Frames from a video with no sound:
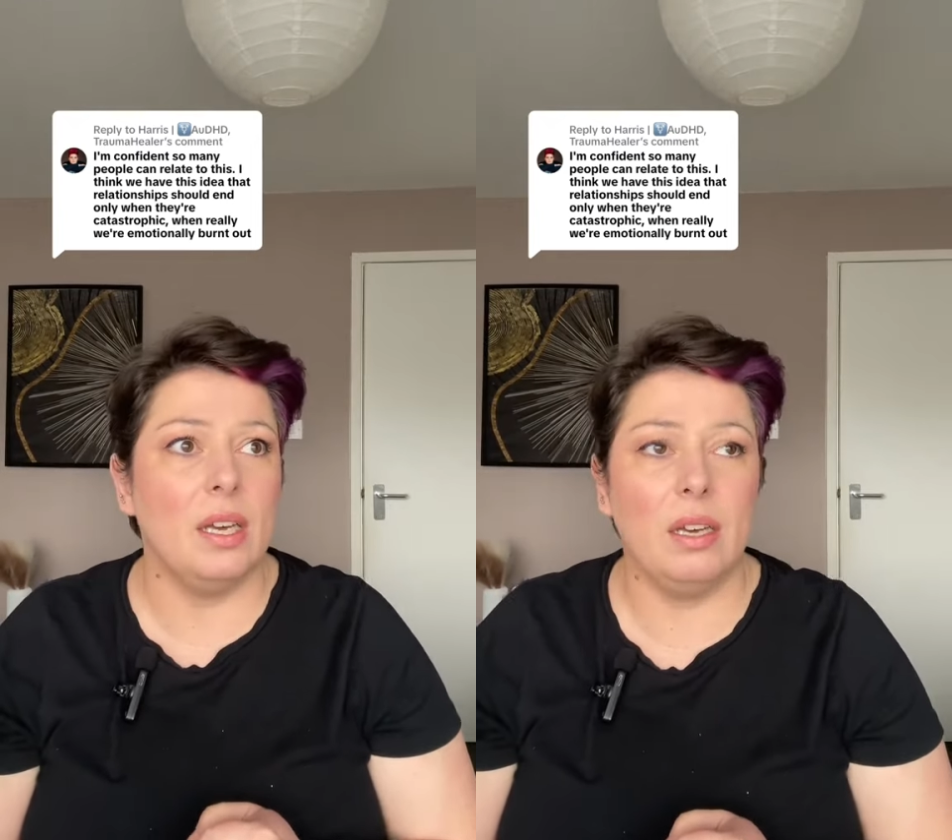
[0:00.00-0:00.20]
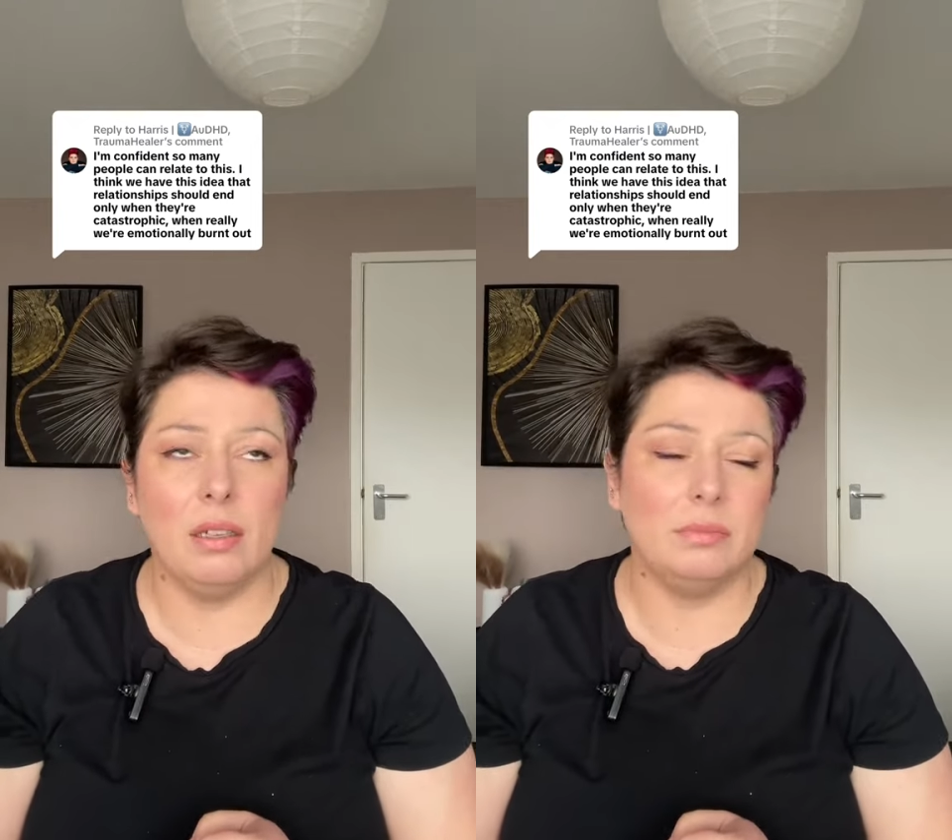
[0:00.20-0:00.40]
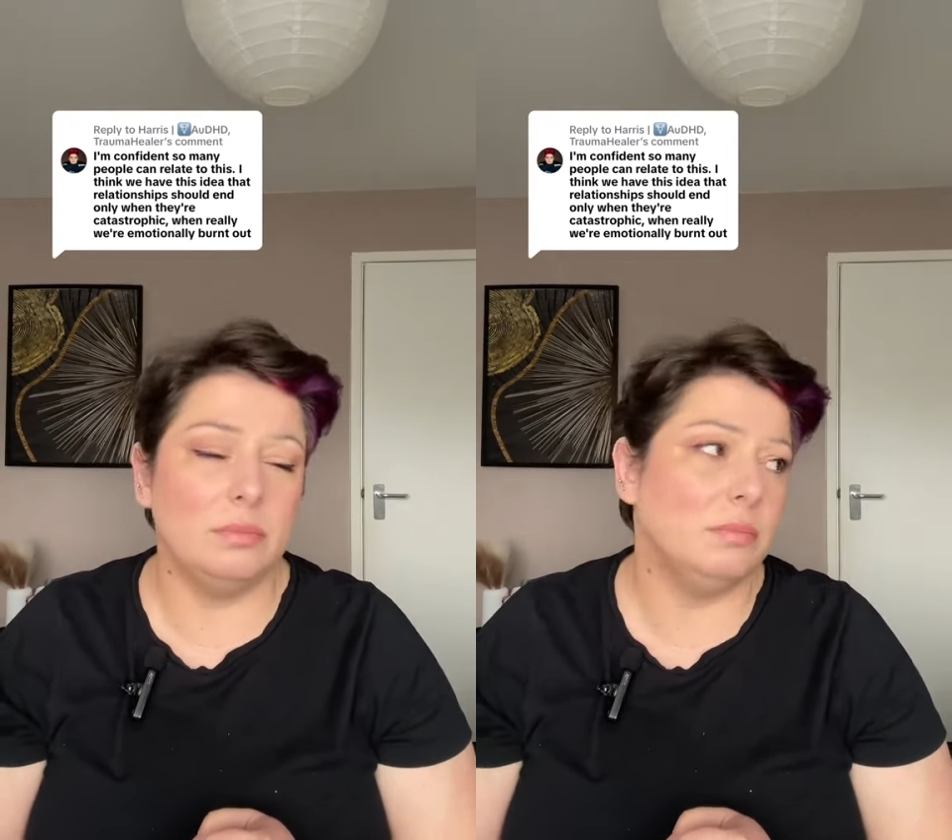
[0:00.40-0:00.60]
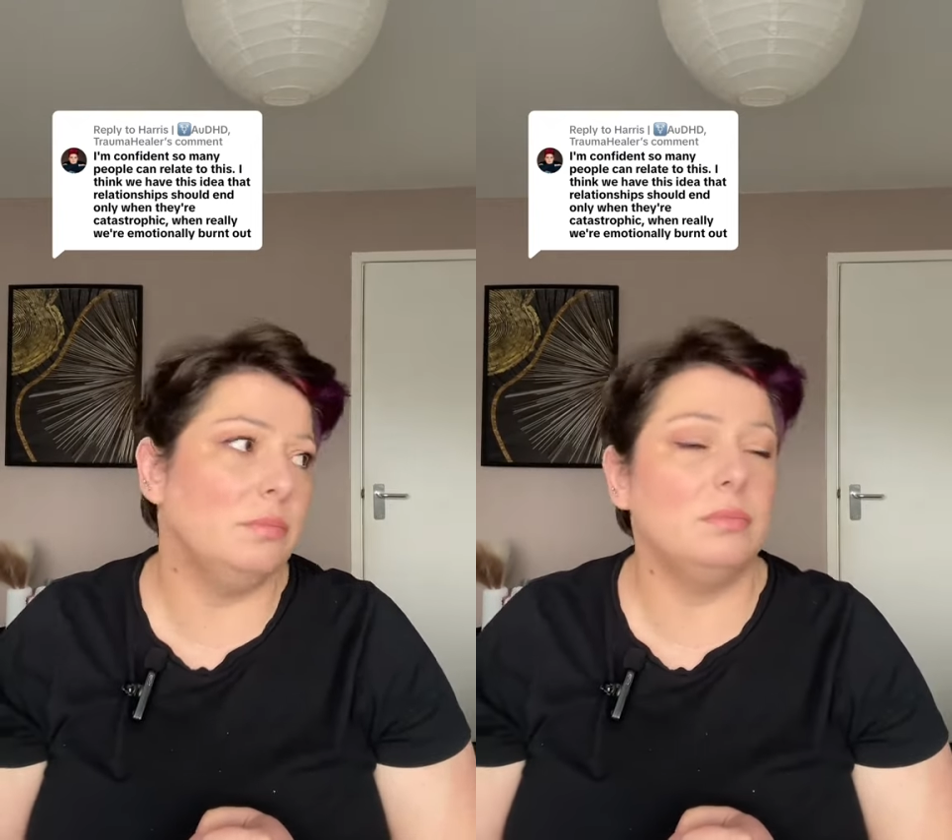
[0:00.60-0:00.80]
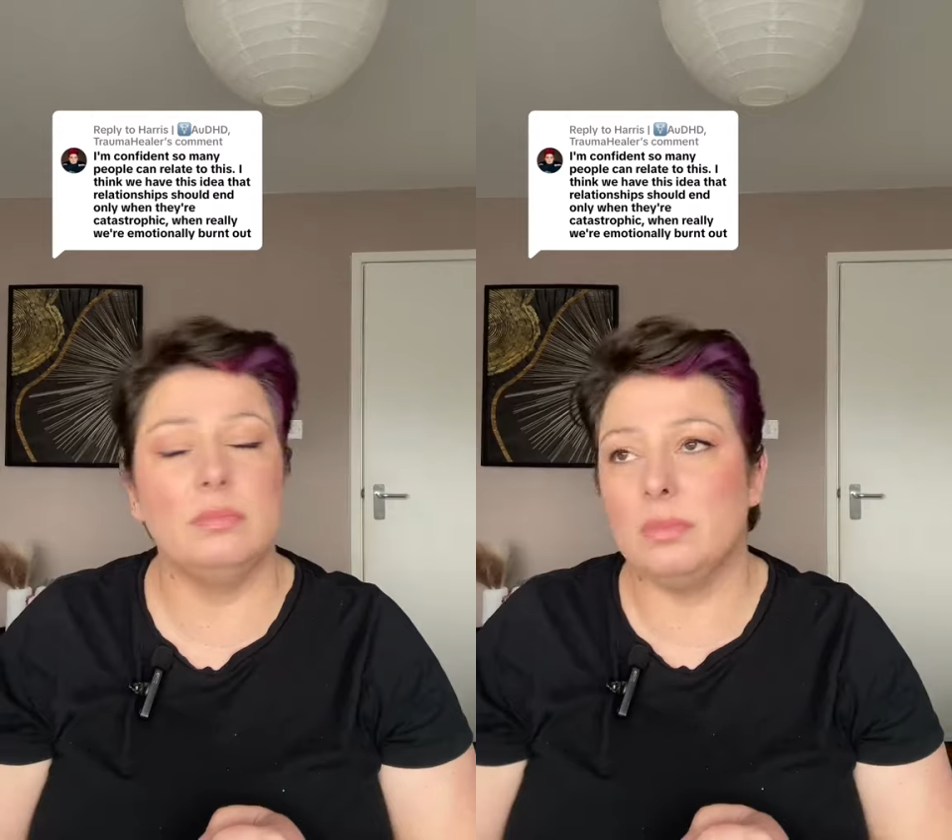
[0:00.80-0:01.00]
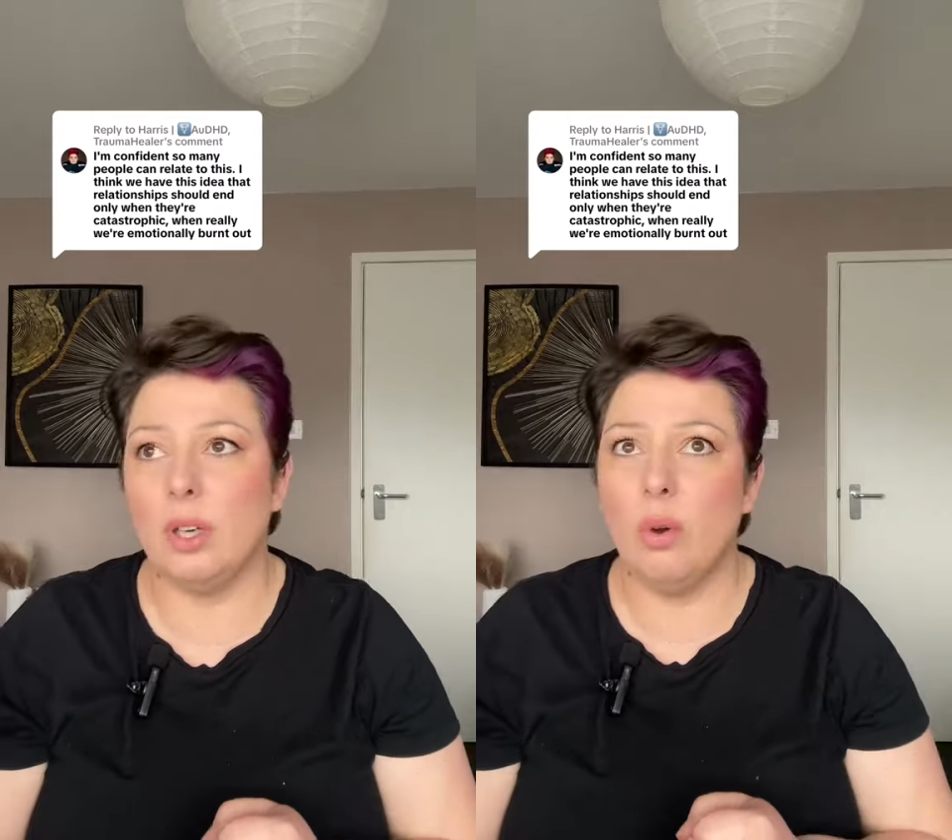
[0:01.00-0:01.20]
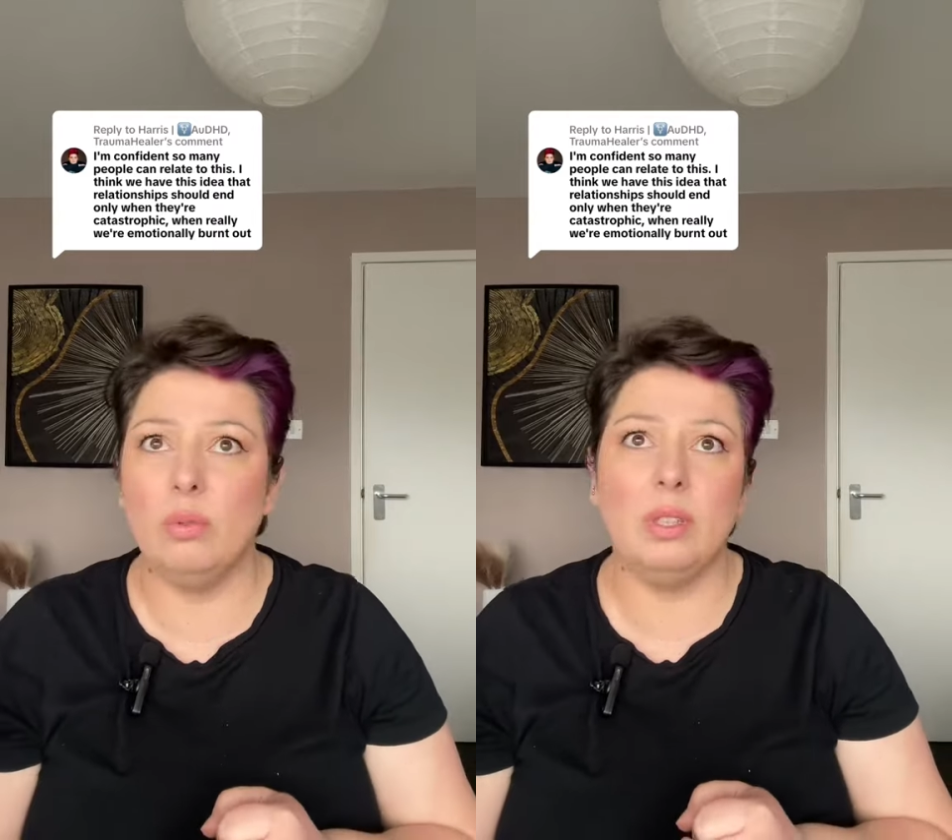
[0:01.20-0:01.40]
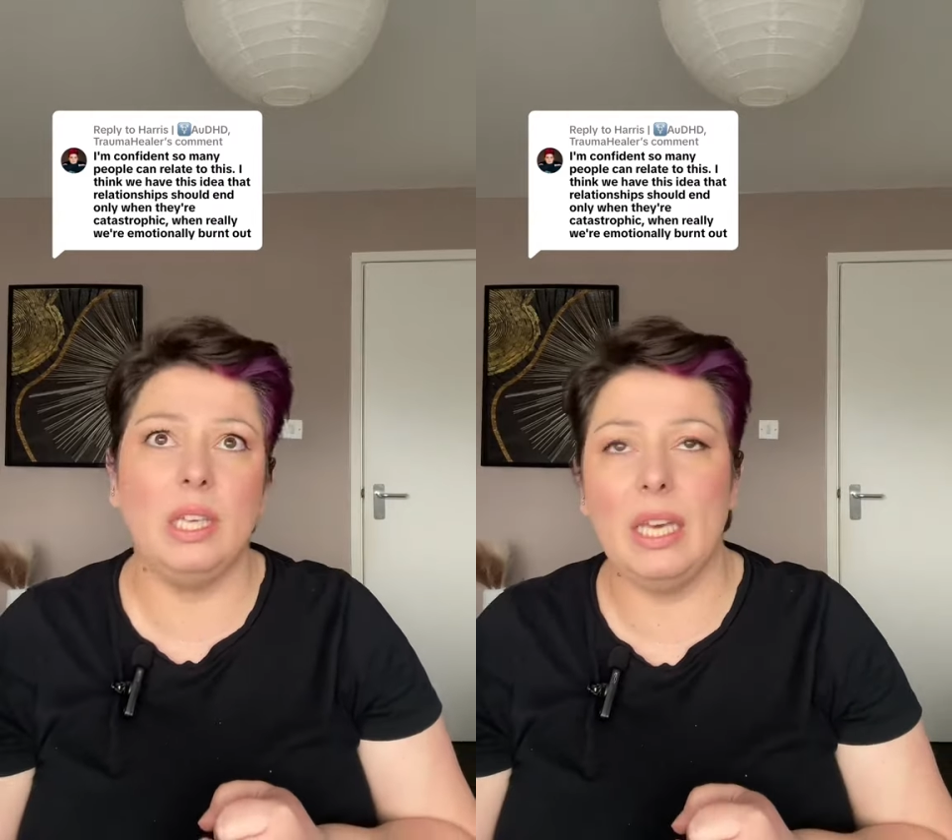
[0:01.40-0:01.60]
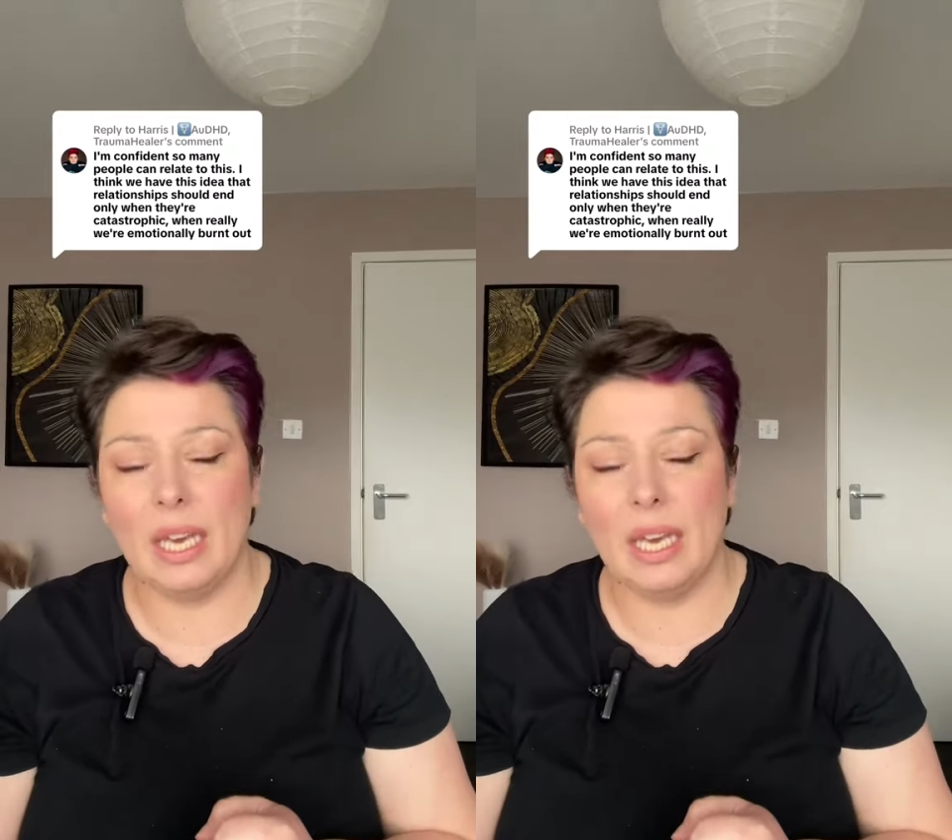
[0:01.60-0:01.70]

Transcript: um, only